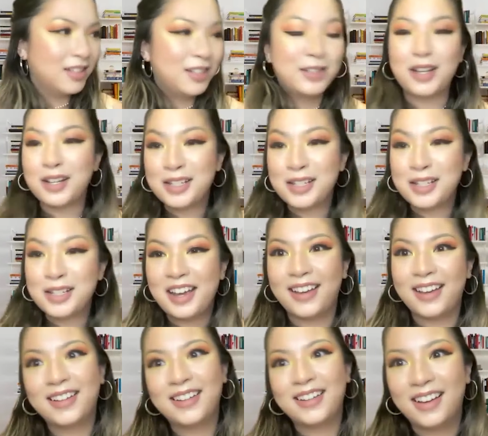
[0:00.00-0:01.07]

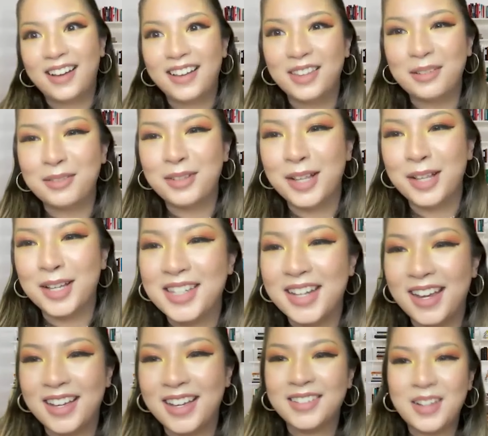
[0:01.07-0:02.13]
Glossier. I love
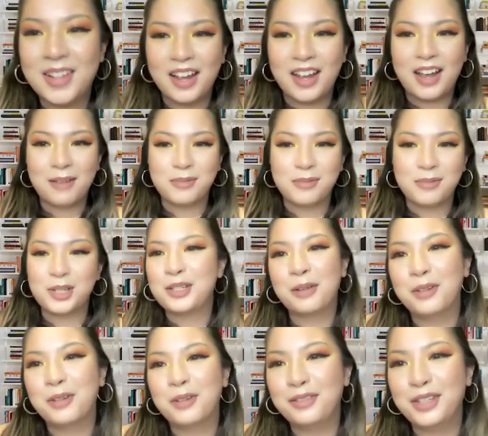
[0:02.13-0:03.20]
Glossier. I'm sure
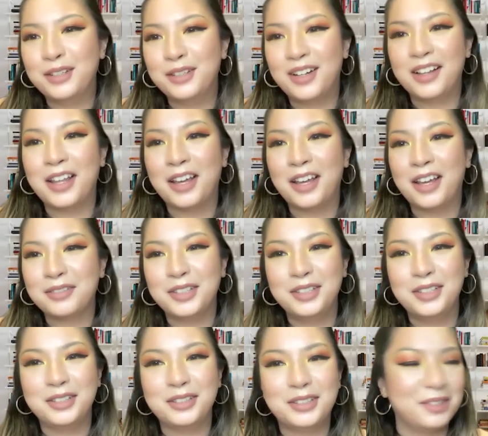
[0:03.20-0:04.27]
a lot of you
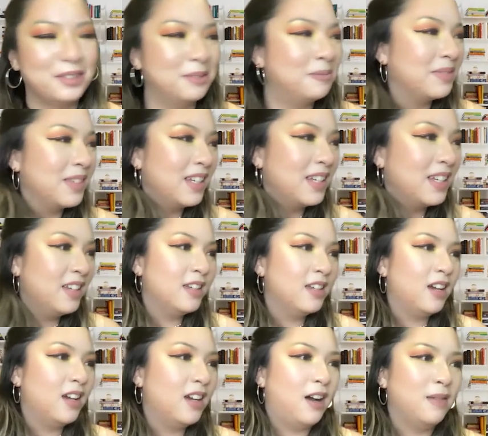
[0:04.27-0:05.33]
do too.
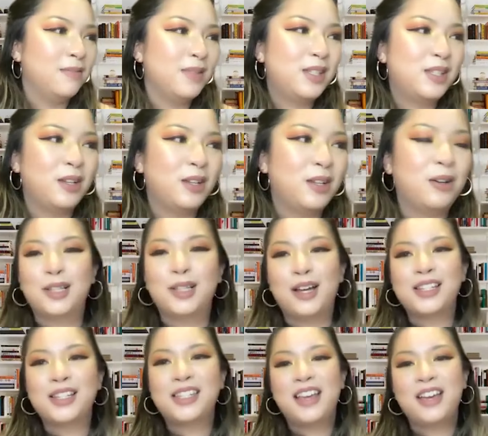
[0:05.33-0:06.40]
So
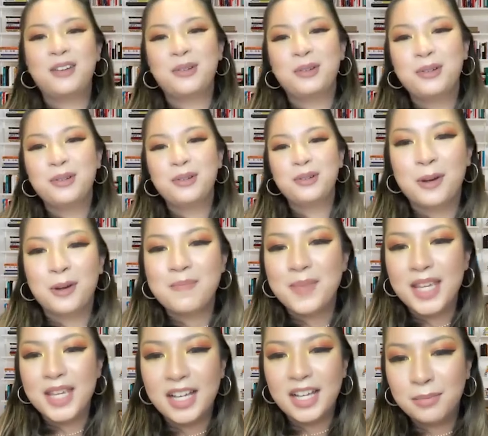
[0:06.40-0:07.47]
Glossier grew from
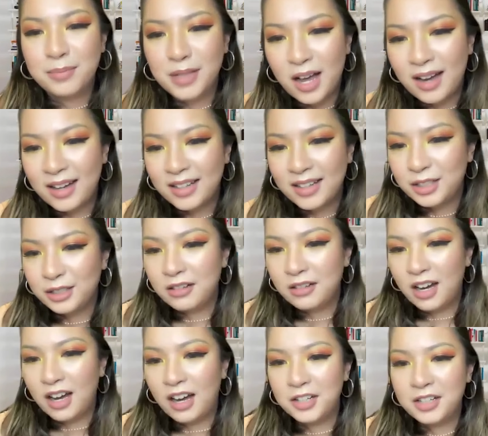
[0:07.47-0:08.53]
being a blog to
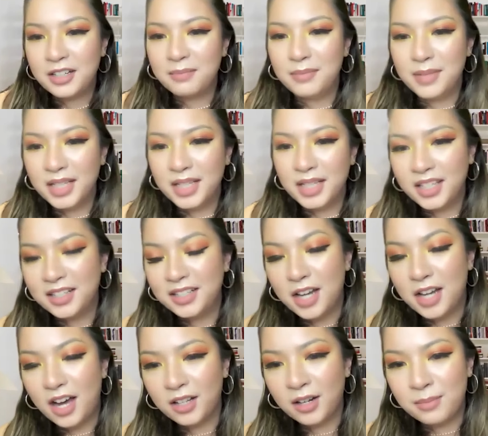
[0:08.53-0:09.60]
$100 million
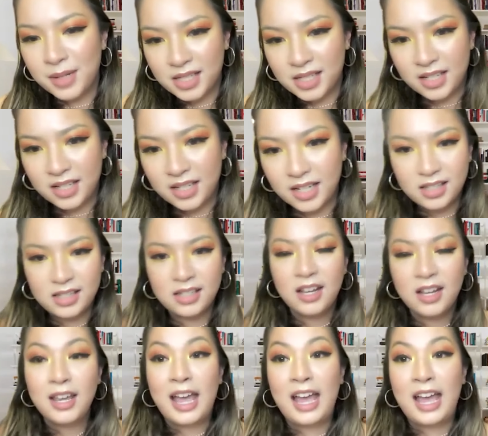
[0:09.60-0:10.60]
business.